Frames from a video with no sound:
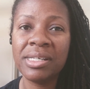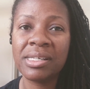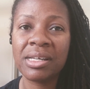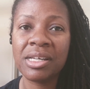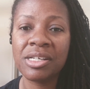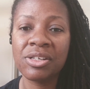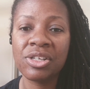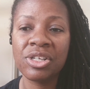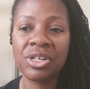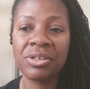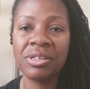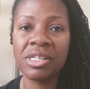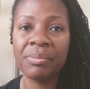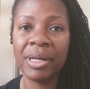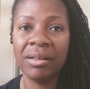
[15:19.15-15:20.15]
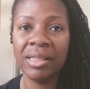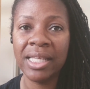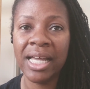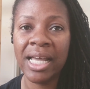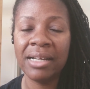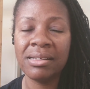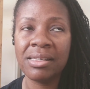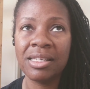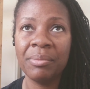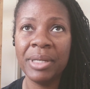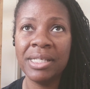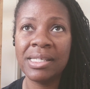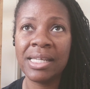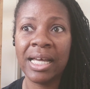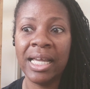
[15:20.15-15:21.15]
and concerns about that and some
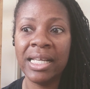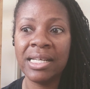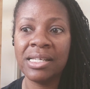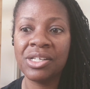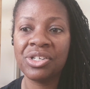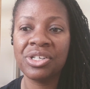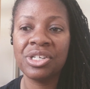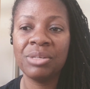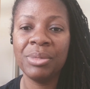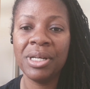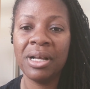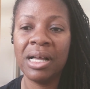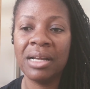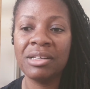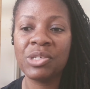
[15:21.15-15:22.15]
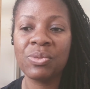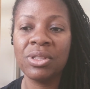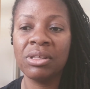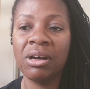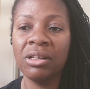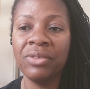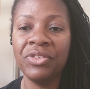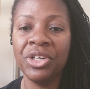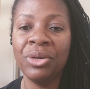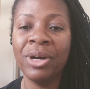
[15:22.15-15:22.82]
anxieties, just to be honest with all of you.